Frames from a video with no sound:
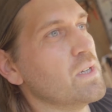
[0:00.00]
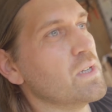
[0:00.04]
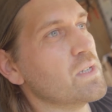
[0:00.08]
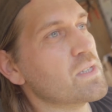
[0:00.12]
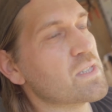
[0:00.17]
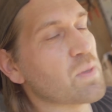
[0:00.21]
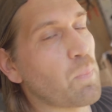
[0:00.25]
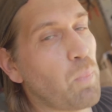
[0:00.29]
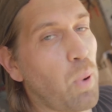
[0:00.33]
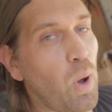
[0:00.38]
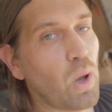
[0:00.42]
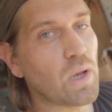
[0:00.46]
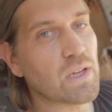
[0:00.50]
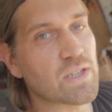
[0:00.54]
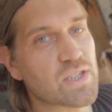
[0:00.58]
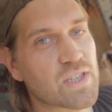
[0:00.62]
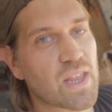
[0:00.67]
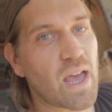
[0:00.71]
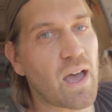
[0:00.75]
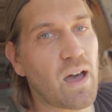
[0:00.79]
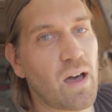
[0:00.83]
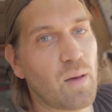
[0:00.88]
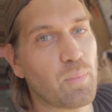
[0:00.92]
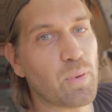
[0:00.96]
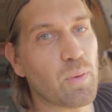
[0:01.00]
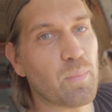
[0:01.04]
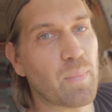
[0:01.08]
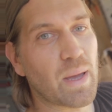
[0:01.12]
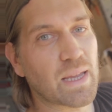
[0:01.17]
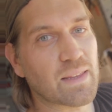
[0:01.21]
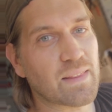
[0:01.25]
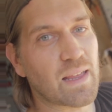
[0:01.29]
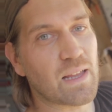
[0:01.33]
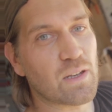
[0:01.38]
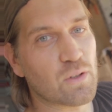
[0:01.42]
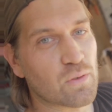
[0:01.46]
to polish that up and
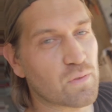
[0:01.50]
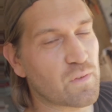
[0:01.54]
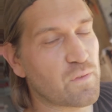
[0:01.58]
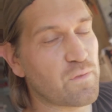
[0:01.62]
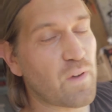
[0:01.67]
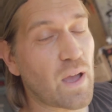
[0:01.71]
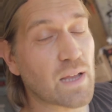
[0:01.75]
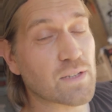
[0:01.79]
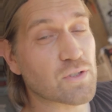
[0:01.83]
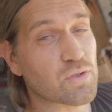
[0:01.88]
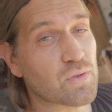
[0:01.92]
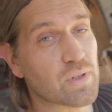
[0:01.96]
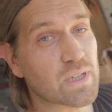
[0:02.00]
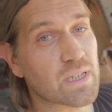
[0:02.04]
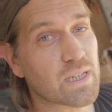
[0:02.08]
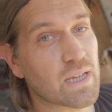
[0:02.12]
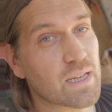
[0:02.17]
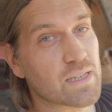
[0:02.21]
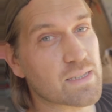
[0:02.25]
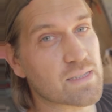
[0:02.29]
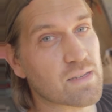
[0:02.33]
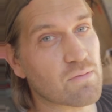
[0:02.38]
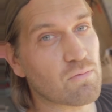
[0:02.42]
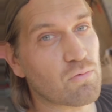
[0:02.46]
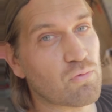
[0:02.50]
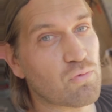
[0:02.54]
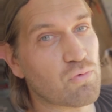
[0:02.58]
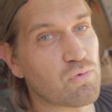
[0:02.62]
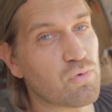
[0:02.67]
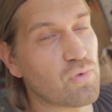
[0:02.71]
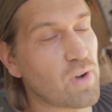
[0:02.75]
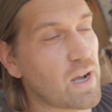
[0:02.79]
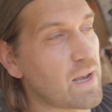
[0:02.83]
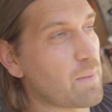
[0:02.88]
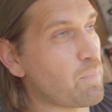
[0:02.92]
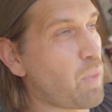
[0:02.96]
make that look factory is
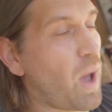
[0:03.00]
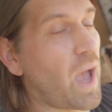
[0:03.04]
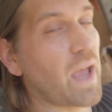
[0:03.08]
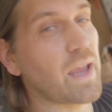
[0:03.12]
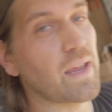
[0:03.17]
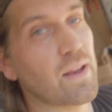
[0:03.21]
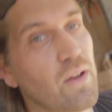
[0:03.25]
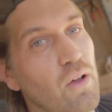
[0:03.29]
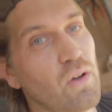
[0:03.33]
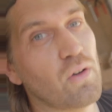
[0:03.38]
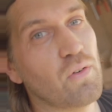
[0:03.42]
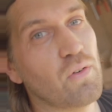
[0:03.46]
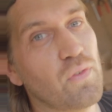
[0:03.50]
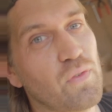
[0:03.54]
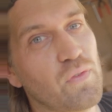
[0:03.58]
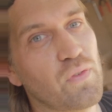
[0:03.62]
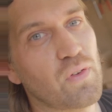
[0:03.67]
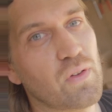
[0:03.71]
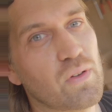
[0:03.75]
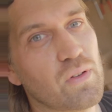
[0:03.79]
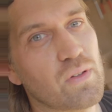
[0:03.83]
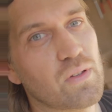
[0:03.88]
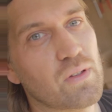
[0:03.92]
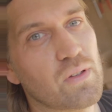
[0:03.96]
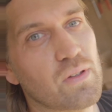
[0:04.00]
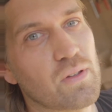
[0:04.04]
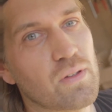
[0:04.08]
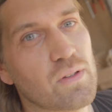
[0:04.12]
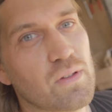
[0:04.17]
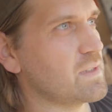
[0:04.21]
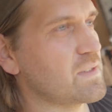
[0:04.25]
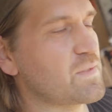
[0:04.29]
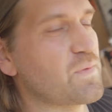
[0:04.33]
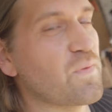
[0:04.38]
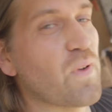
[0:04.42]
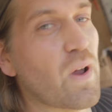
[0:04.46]
really paying off.
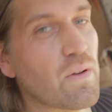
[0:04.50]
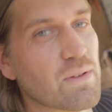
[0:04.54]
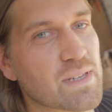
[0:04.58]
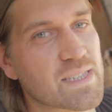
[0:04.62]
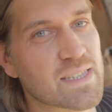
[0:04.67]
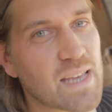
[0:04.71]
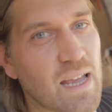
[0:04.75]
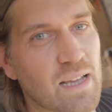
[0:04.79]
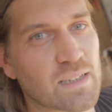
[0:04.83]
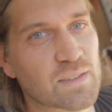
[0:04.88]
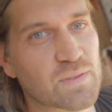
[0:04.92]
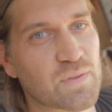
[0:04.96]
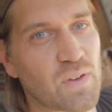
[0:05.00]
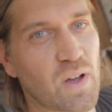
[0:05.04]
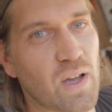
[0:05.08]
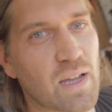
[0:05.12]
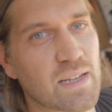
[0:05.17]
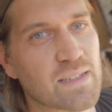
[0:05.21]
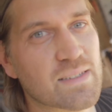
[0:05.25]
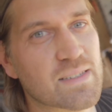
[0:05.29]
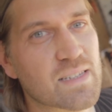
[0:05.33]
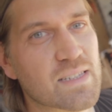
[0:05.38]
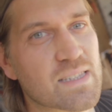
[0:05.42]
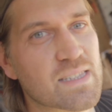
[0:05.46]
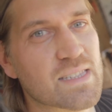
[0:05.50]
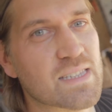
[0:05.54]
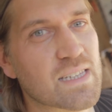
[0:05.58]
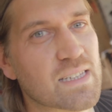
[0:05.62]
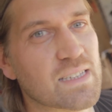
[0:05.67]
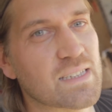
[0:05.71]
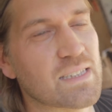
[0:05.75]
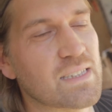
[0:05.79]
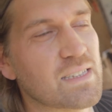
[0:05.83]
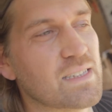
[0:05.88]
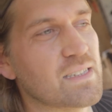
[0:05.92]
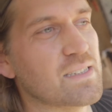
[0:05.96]
It's very satisfying to
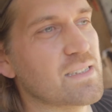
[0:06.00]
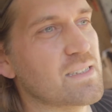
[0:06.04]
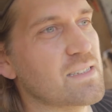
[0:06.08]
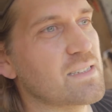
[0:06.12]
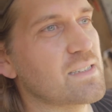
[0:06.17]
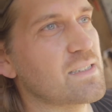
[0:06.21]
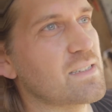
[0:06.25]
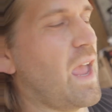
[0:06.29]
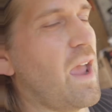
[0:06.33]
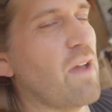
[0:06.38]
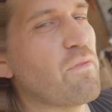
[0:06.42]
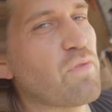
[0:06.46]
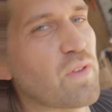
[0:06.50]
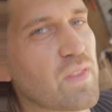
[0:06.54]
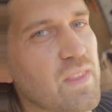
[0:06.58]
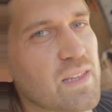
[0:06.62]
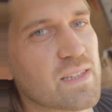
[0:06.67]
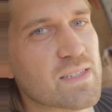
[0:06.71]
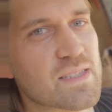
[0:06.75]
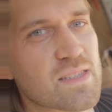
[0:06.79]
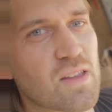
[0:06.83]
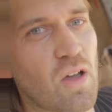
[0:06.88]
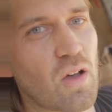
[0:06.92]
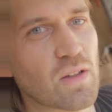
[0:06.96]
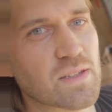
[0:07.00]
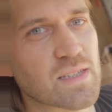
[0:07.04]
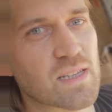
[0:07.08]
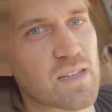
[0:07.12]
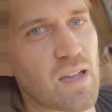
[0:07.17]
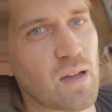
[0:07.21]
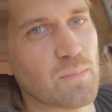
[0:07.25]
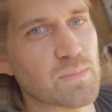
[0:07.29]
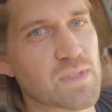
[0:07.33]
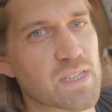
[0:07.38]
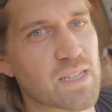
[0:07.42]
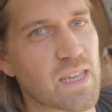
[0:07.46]
see everything start to
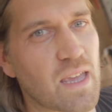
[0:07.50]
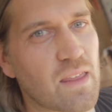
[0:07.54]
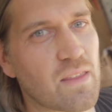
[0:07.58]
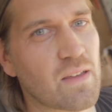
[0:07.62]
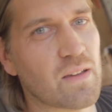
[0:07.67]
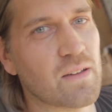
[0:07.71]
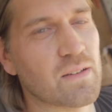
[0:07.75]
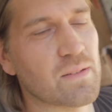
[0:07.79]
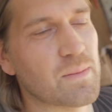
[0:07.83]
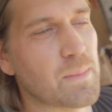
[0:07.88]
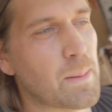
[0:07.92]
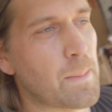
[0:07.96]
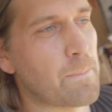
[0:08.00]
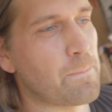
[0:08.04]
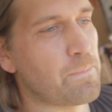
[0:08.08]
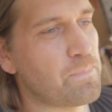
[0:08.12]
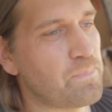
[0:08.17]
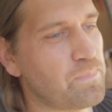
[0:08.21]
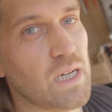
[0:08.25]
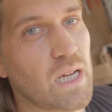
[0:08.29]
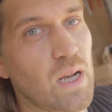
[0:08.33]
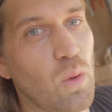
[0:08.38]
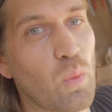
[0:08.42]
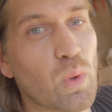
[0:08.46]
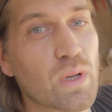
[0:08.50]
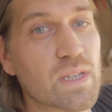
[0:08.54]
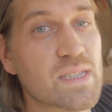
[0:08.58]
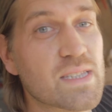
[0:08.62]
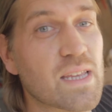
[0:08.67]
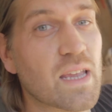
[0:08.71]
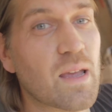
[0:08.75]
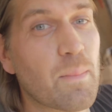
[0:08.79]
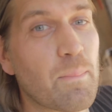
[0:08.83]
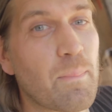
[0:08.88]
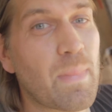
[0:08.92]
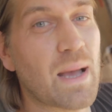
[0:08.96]
come together. I want to
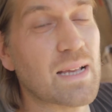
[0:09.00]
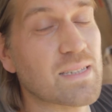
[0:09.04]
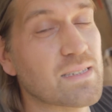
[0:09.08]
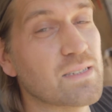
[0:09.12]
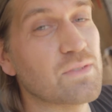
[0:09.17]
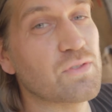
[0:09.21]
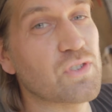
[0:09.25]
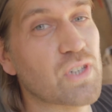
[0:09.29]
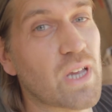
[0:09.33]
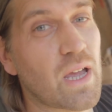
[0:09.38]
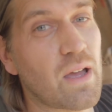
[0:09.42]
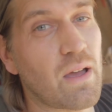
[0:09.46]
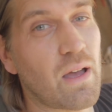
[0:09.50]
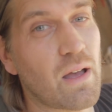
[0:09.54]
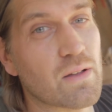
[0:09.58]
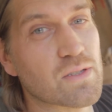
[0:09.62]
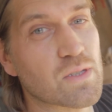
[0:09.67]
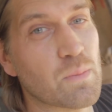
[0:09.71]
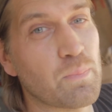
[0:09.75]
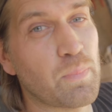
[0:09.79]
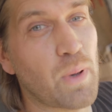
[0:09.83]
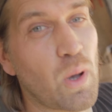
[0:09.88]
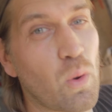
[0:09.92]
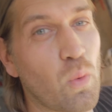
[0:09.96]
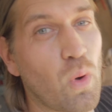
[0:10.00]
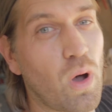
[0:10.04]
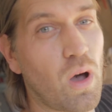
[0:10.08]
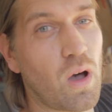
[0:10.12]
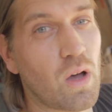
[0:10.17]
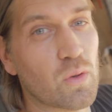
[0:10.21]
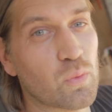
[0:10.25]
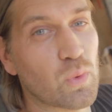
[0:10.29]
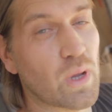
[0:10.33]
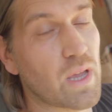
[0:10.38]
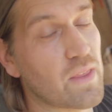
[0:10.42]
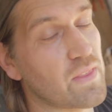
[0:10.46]
say a massive shout out to Bolt
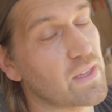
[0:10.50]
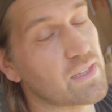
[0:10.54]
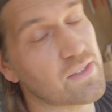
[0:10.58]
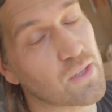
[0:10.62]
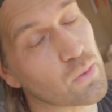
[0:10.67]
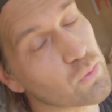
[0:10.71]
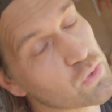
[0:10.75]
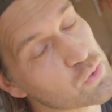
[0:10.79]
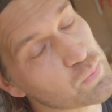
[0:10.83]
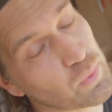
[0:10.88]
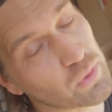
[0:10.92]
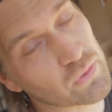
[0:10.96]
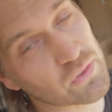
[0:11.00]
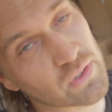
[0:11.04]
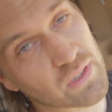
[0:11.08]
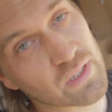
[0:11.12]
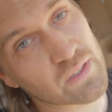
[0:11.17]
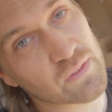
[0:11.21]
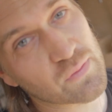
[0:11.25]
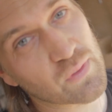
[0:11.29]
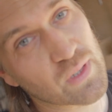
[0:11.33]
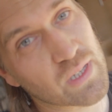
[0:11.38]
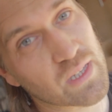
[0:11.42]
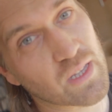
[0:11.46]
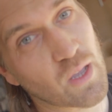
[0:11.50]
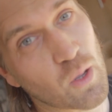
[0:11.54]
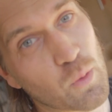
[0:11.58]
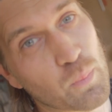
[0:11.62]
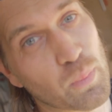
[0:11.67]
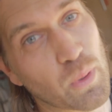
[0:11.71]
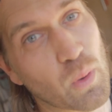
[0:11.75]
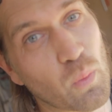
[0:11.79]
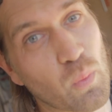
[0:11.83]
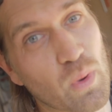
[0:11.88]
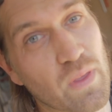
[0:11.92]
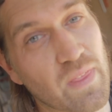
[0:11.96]
Hardware. They don't sponsor this video,
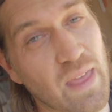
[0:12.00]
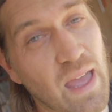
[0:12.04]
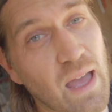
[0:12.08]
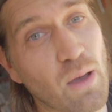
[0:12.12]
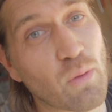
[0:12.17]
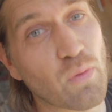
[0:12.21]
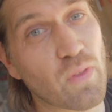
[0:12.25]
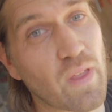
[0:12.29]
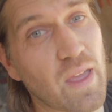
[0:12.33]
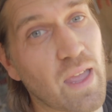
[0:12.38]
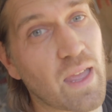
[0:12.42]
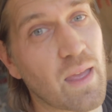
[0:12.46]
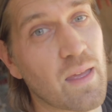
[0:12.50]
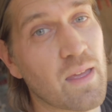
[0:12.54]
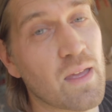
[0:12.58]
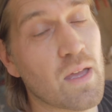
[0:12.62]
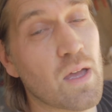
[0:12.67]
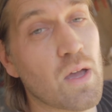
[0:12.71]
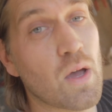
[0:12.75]
but without their